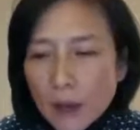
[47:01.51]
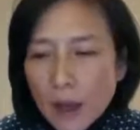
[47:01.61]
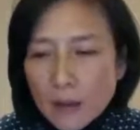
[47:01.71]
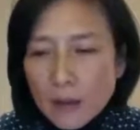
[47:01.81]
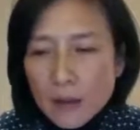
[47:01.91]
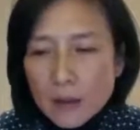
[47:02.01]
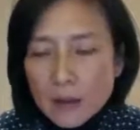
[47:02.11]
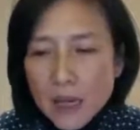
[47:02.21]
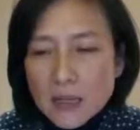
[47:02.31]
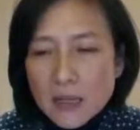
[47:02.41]
and the
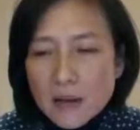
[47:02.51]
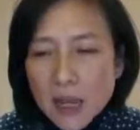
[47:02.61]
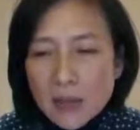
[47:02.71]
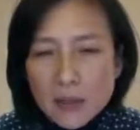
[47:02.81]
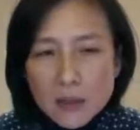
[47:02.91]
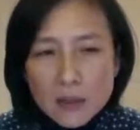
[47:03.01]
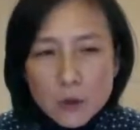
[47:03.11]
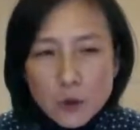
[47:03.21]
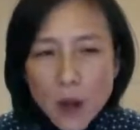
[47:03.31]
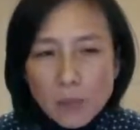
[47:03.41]

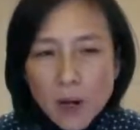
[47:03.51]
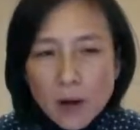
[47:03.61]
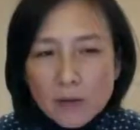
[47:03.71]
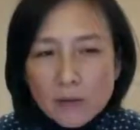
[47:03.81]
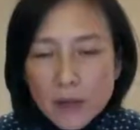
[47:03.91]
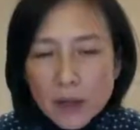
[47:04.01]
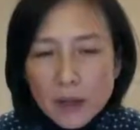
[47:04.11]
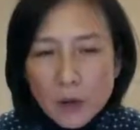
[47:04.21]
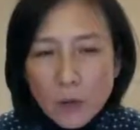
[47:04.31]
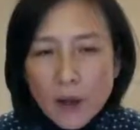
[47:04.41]
designated drop-off
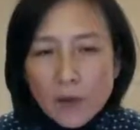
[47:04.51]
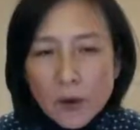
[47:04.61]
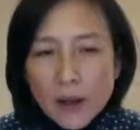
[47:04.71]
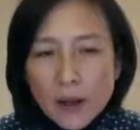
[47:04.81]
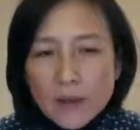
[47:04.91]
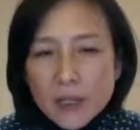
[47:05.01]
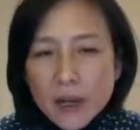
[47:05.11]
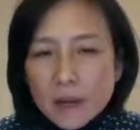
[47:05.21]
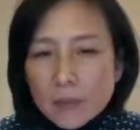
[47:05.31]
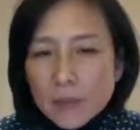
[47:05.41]
and arrival
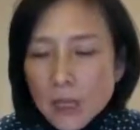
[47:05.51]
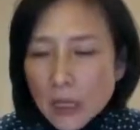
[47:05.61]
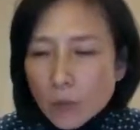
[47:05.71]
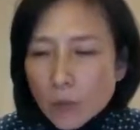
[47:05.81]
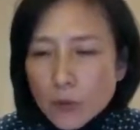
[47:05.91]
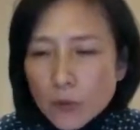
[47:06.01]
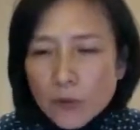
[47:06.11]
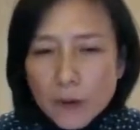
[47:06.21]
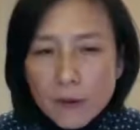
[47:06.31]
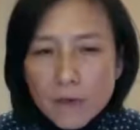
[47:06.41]
area
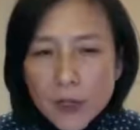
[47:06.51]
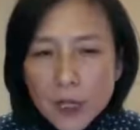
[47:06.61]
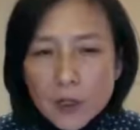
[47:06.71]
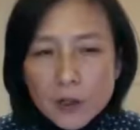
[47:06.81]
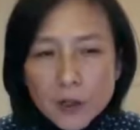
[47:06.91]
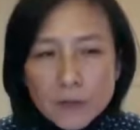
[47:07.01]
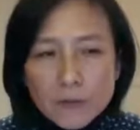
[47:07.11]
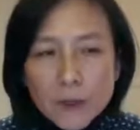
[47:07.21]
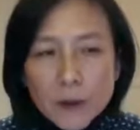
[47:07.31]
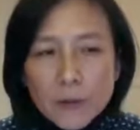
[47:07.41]
improve vehicular
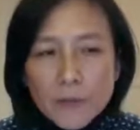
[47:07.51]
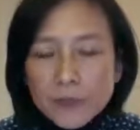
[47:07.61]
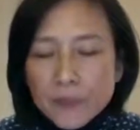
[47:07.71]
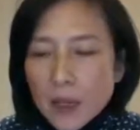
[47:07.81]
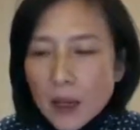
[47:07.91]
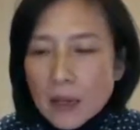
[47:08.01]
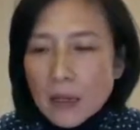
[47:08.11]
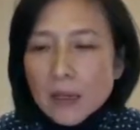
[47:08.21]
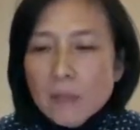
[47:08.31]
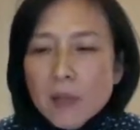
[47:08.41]
flow and
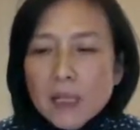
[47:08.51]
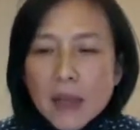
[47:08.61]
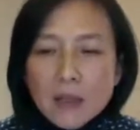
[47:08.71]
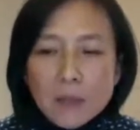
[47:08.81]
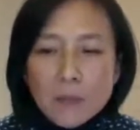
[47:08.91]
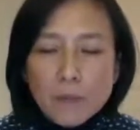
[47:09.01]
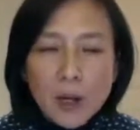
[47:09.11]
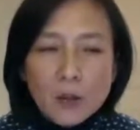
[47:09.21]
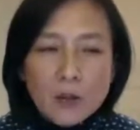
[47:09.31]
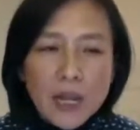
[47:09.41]
eliminate
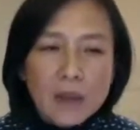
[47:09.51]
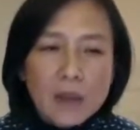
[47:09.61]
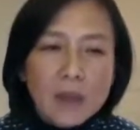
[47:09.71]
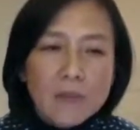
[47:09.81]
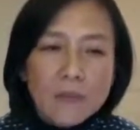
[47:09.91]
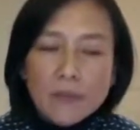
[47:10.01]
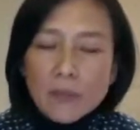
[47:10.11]
bottlenecking.